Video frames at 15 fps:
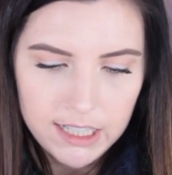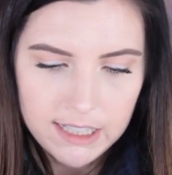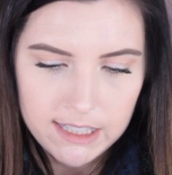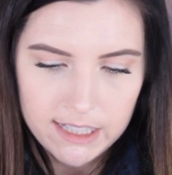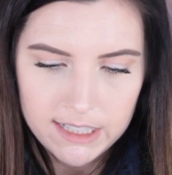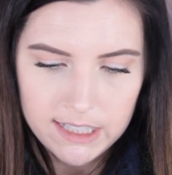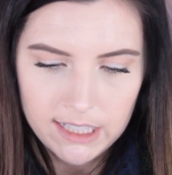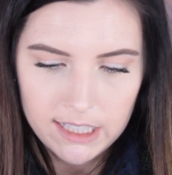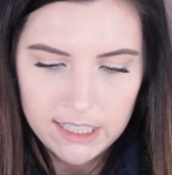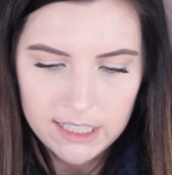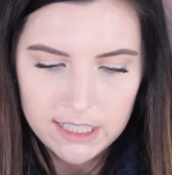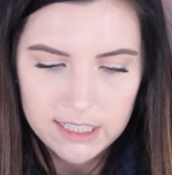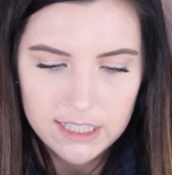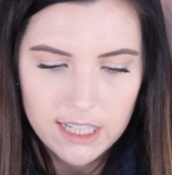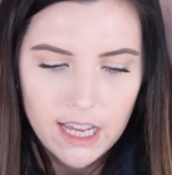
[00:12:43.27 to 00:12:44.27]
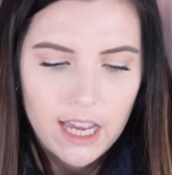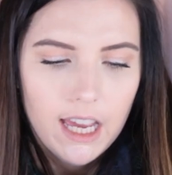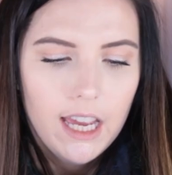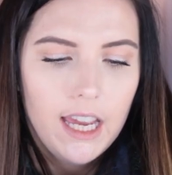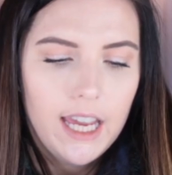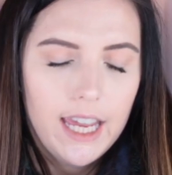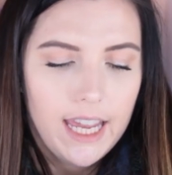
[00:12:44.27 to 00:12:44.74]
It says that it is
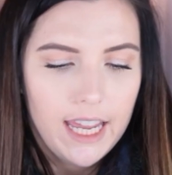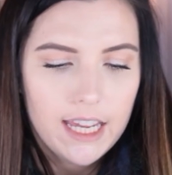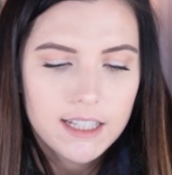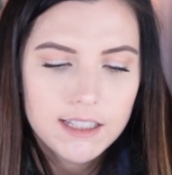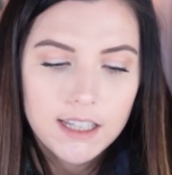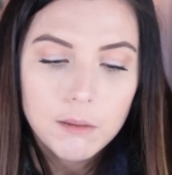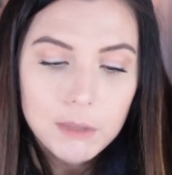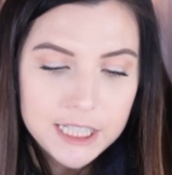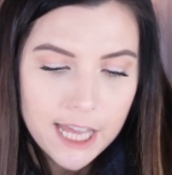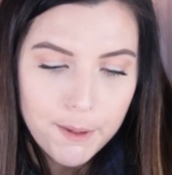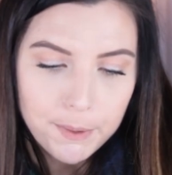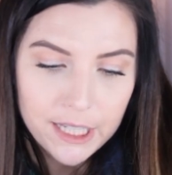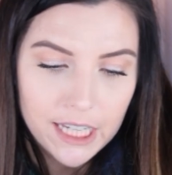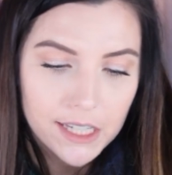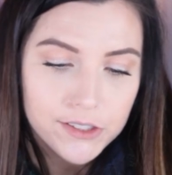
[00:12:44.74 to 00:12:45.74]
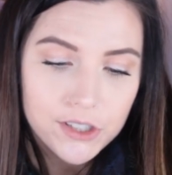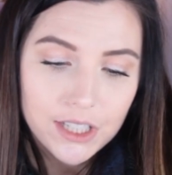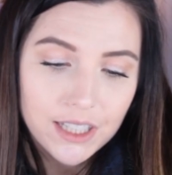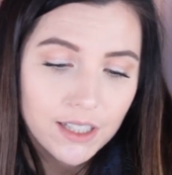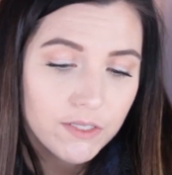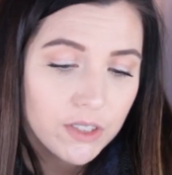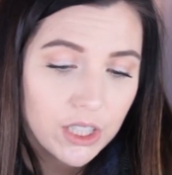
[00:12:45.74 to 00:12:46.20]
a seamless
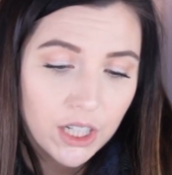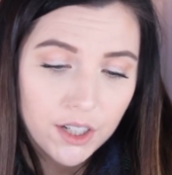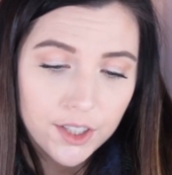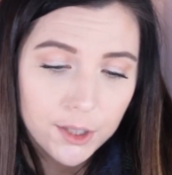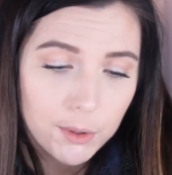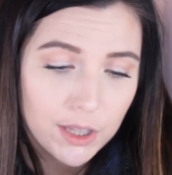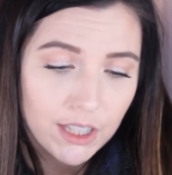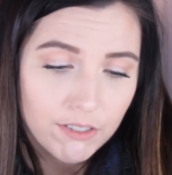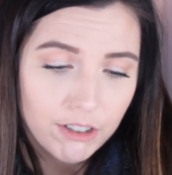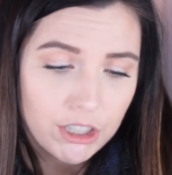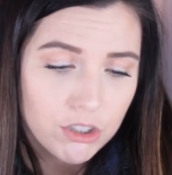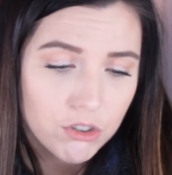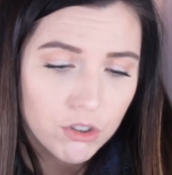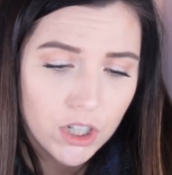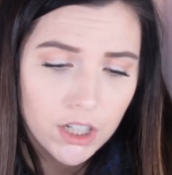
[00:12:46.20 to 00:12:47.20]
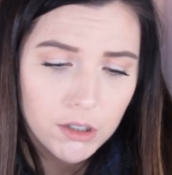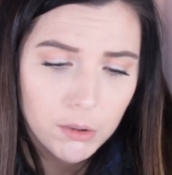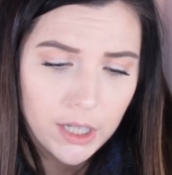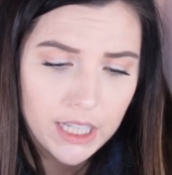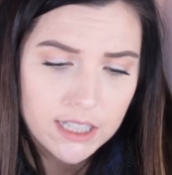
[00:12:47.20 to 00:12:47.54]
application, even color with every stroke.